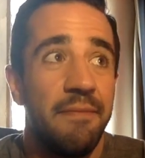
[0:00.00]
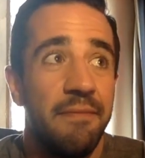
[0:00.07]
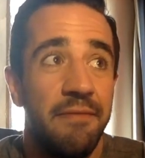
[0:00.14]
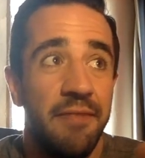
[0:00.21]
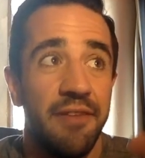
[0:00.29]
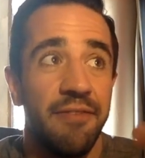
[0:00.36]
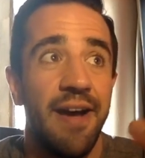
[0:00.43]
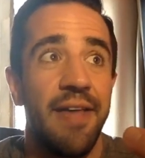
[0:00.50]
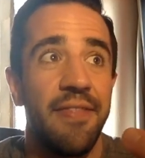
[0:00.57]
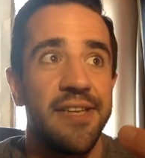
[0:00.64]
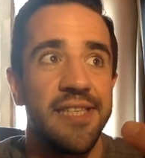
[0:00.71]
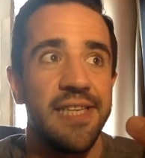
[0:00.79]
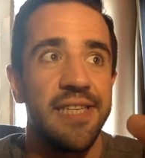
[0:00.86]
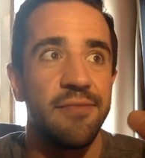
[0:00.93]
the fact that
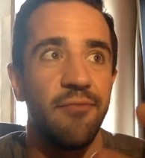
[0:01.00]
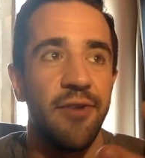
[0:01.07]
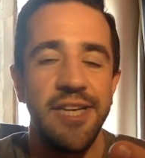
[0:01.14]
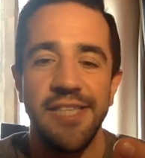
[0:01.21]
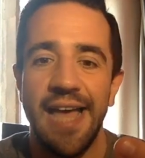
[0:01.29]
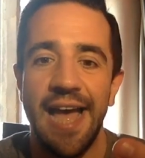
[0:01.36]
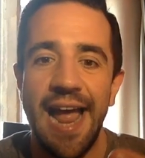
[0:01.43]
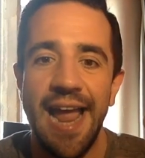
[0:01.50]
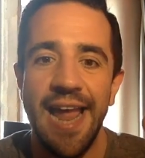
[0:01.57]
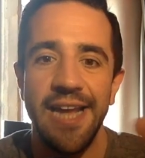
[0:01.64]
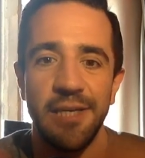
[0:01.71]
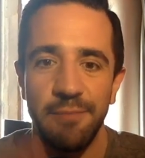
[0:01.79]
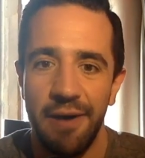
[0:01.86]
she's reached that age.